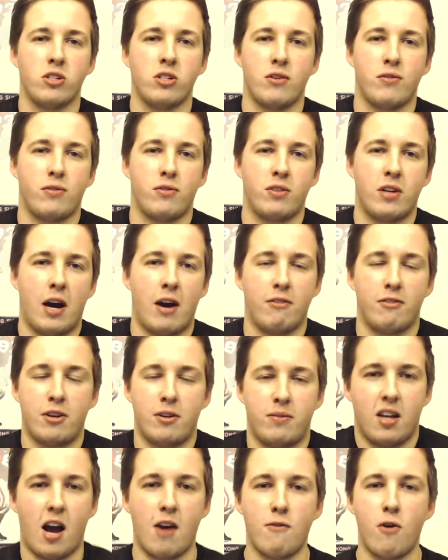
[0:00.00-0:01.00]
of
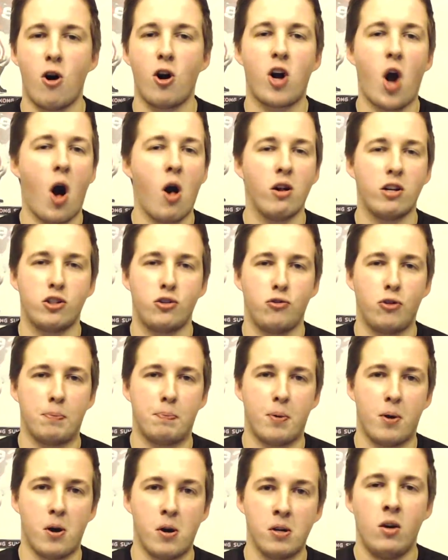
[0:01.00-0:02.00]
all college
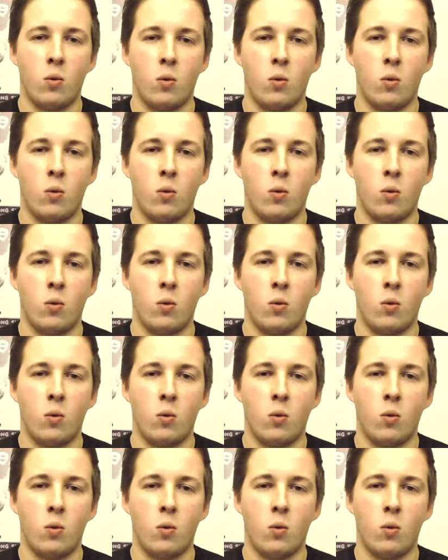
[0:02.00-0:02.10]
football.